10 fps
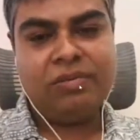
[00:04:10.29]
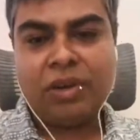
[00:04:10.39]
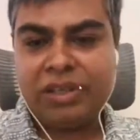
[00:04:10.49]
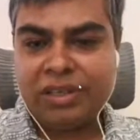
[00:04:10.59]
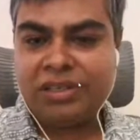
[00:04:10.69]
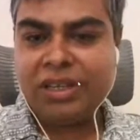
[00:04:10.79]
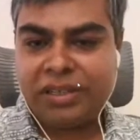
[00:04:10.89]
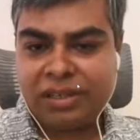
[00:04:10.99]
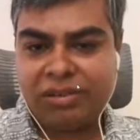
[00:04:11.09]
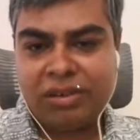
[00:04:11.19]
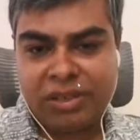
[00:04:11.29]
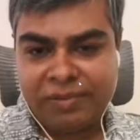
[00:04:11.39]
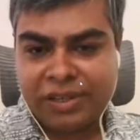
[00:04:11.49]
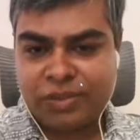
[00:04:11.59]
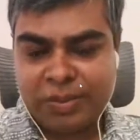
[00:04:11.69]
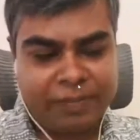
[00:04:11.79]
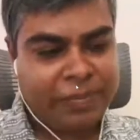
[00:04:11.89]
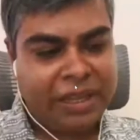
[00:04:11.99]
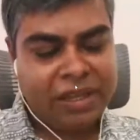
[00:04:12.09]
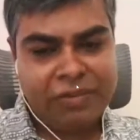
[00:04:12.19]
So, what is the return on investment?